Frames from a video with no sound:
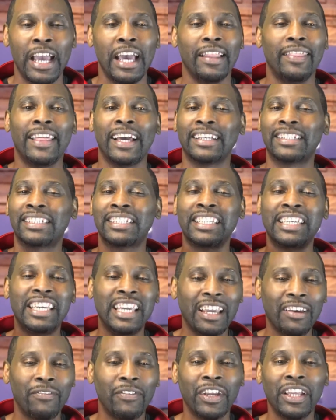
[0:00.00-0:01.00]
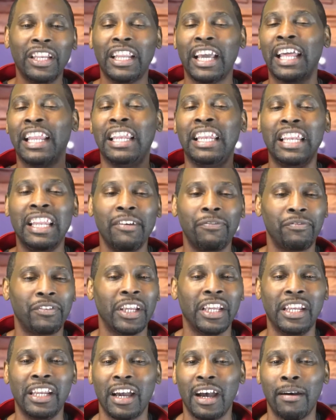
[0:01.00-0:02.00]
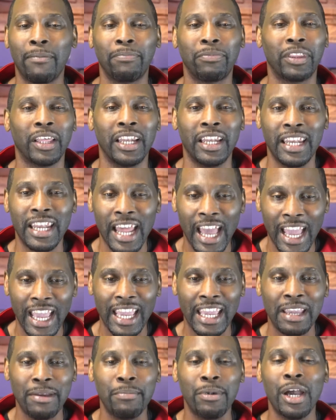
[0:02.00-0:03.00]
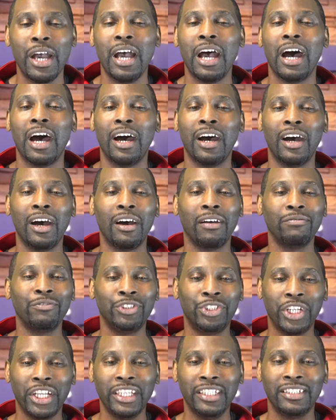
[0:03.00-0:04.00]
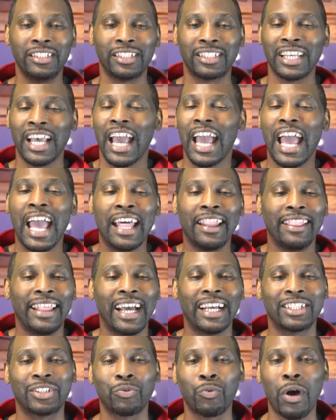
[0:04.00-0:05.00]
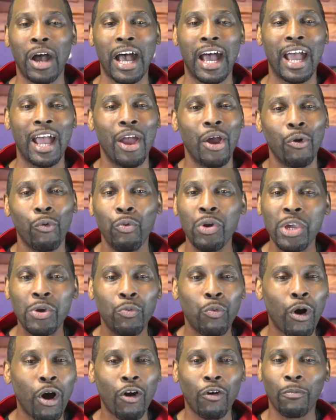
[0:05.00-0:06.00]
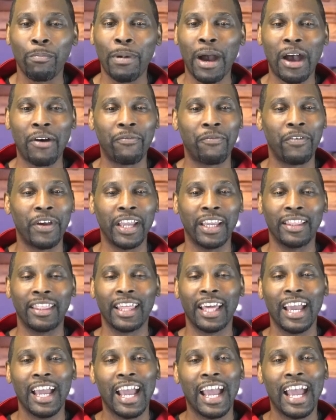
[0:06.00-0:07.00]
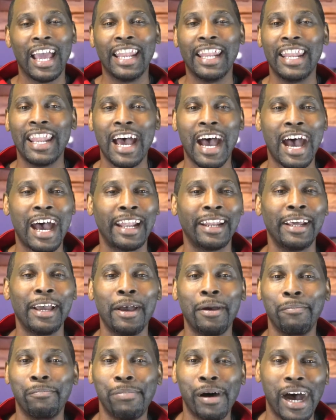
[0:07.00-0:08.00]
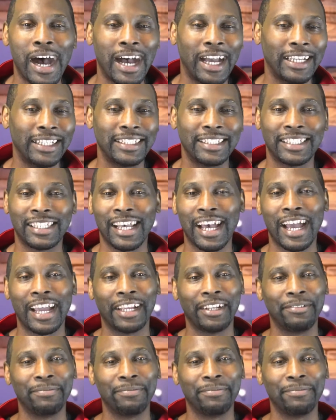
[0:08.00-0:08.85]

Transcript: that's giving and lifting up the name of Jesus. And that's why we walk by faith and not by sight.